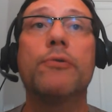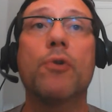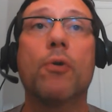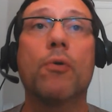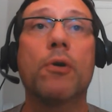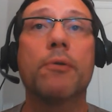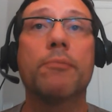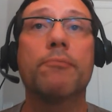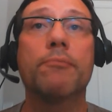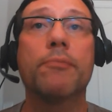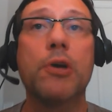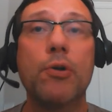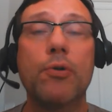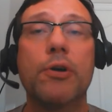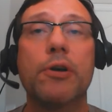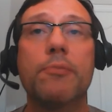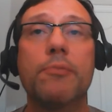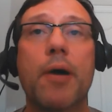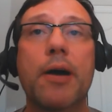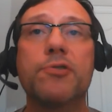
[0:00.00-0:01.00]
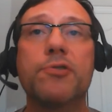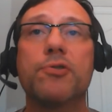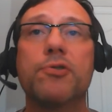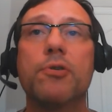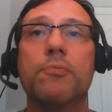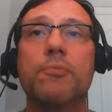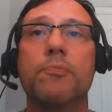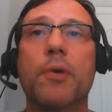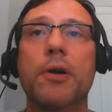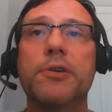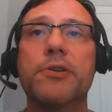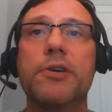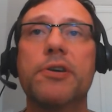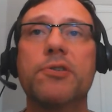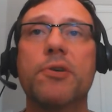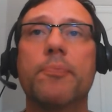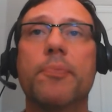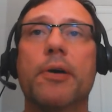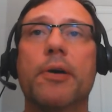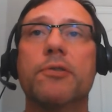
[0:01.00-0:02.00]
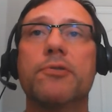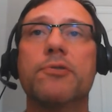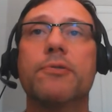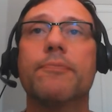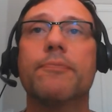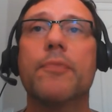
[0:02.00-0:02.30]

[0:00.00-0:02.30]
or muted by student participants.